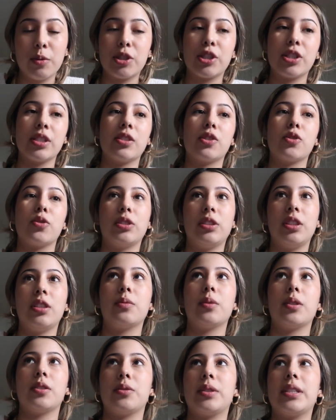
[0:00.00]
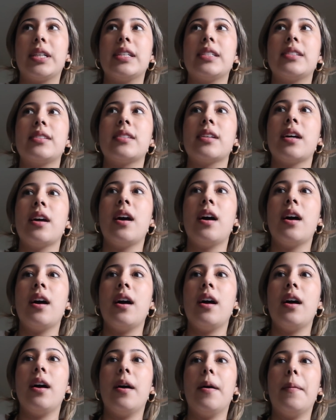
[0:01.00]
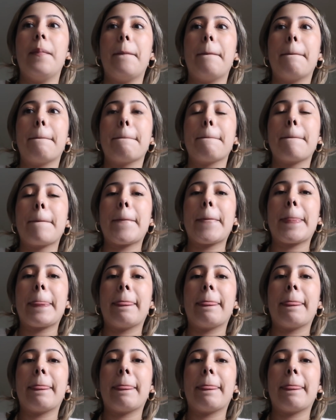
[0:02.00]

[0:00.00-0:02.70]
which is Georgina Rodriguez um,